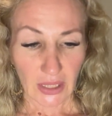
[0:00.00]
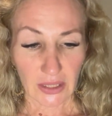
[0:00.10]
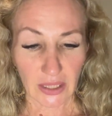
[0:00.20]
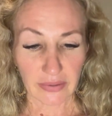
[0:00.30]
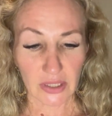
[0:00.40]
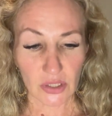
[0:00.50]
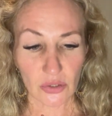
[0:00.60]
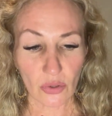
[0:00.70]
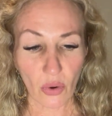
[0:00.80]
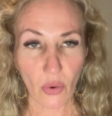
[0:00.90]
There is
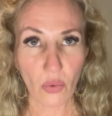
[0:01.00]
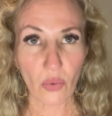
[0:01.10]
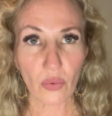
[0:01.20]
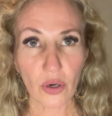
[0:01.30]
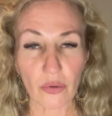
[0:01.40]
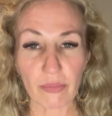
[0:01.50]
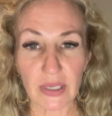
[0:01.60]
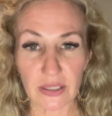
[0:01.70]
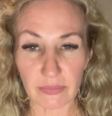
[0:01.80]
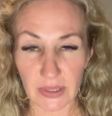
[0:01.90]
no
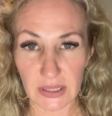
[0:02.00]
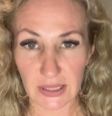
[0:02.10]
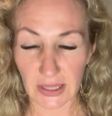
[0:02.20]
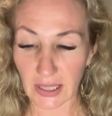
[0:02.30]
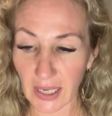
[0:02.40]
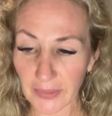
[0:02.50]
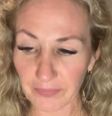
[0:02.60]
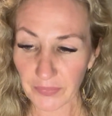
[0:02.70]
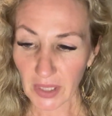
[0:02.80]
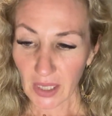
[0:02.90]
commitments here.
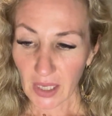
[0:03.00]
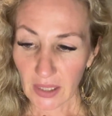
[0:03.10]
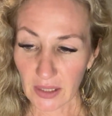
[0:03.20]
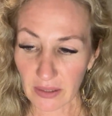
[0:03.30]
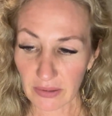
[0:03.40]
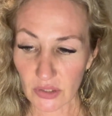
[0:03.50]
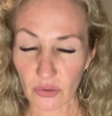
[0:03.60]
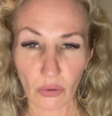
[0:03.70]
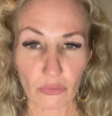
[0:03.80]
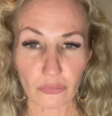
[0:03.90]
There is
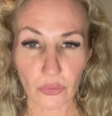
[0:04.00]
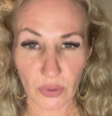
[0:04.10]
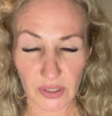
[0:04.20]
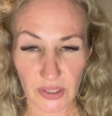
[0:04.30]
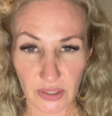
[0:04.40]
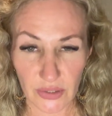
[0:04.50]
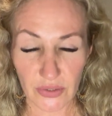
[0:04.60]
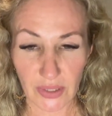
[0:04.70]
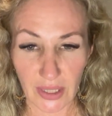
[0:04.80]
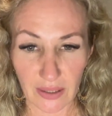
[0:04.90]
no force
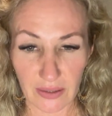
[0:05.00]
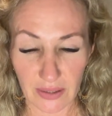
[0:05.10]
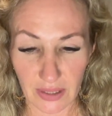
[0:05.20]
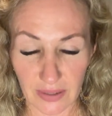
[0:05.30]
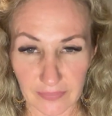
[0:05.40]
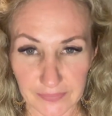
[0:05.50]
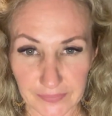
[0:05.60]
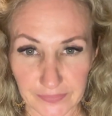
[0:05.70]
into anything.